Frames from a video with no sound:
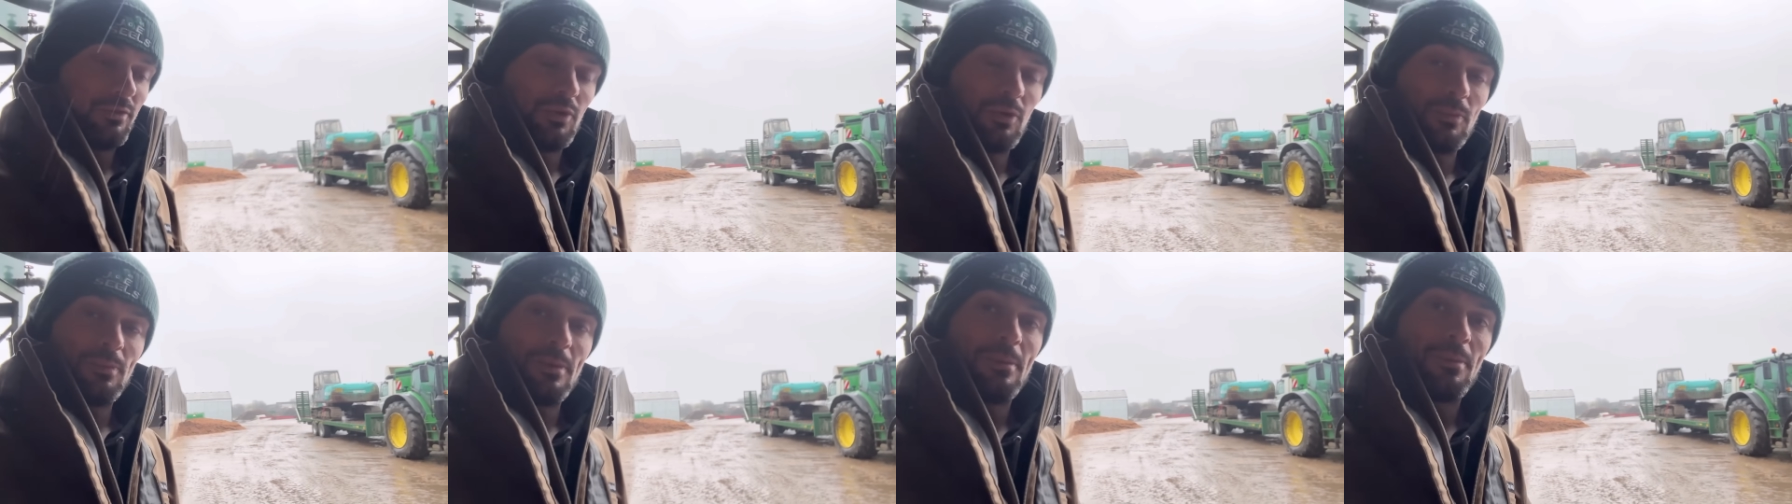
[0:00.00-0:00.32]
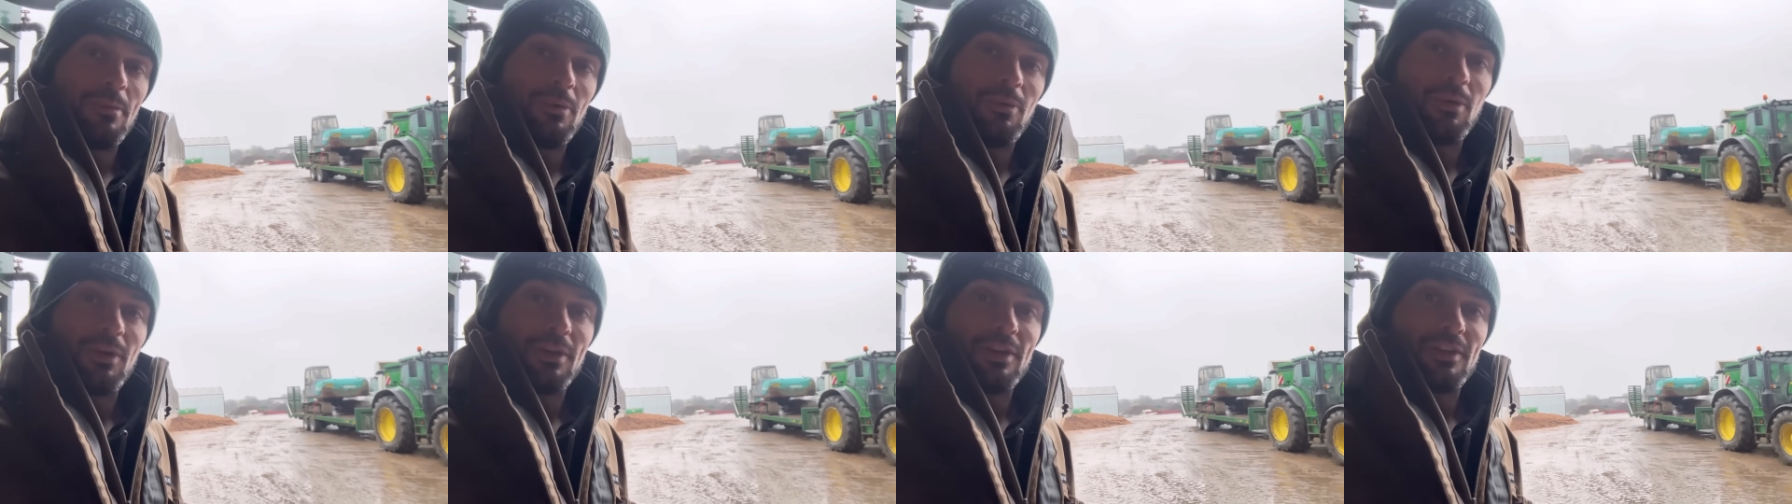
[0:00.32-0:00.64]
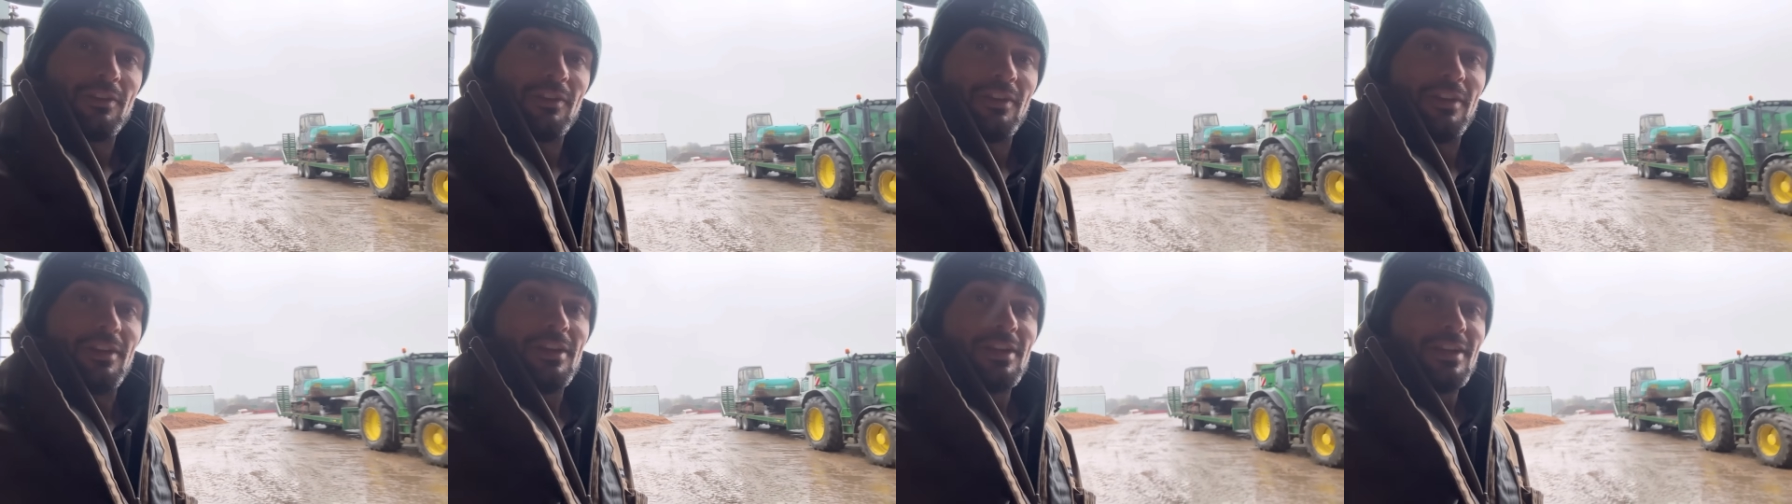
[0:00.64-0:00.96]
few people wanted
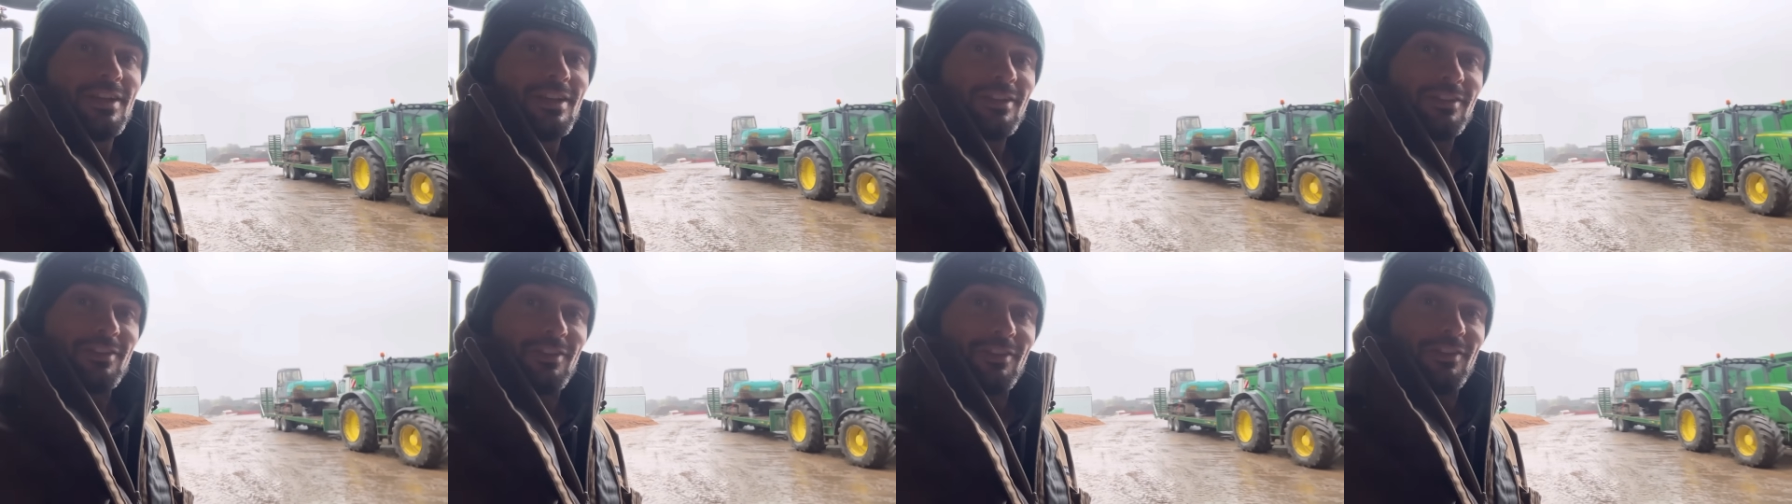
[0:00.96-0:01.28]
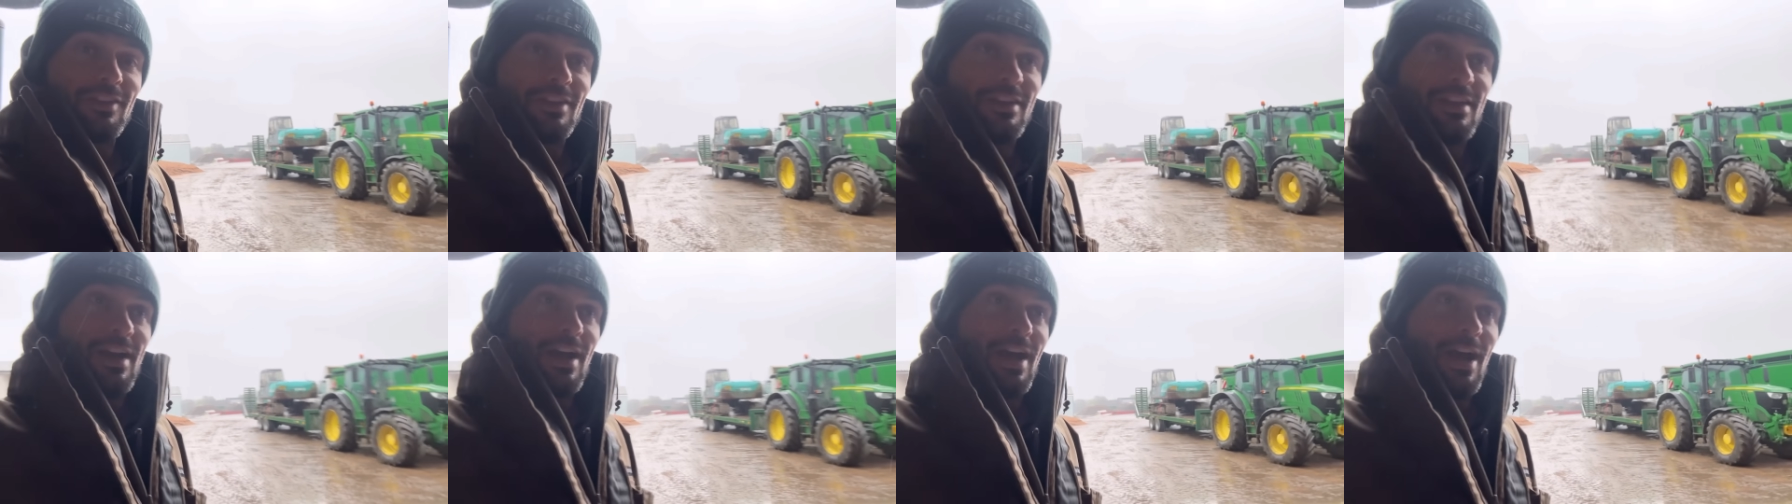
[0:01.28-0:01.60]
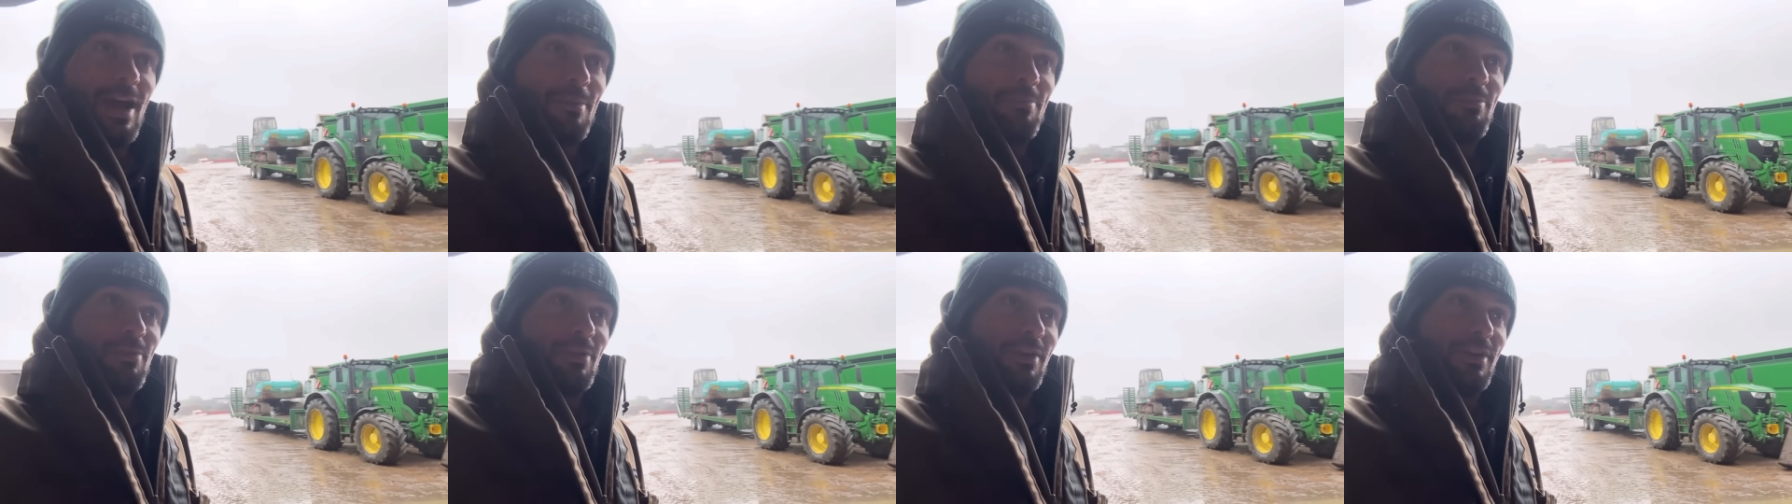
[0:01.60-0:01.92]
to, to see that
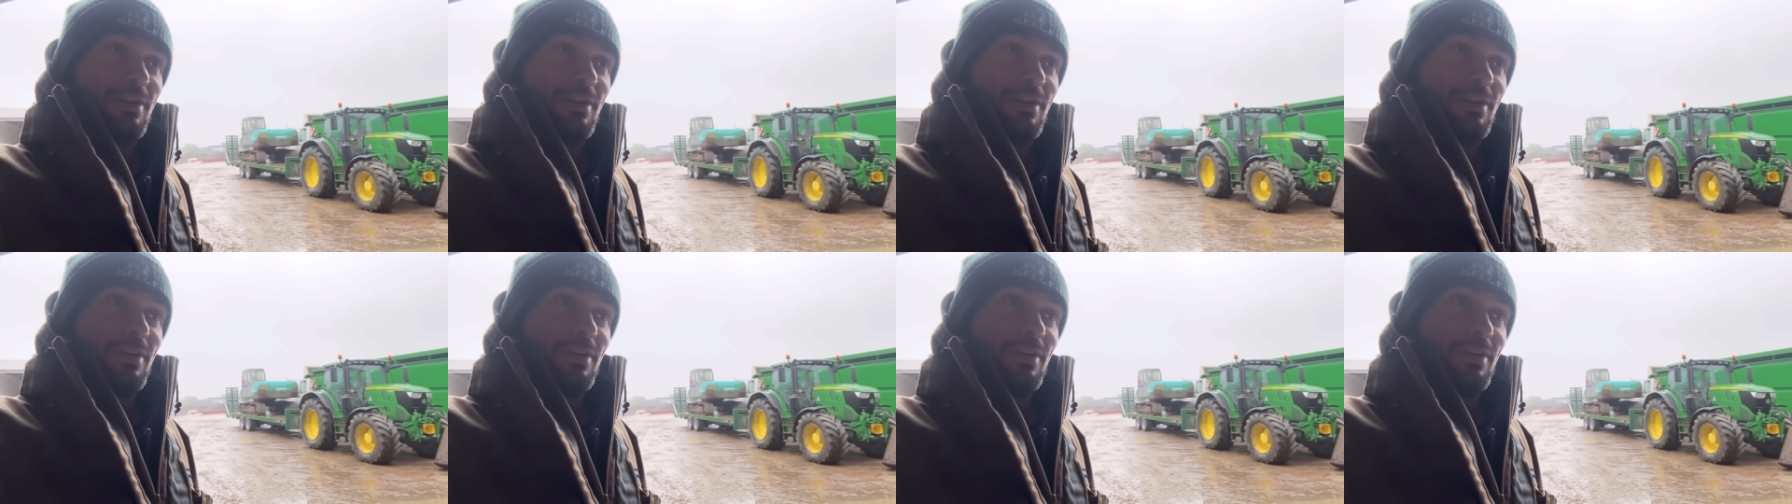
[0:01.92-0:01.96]
happen.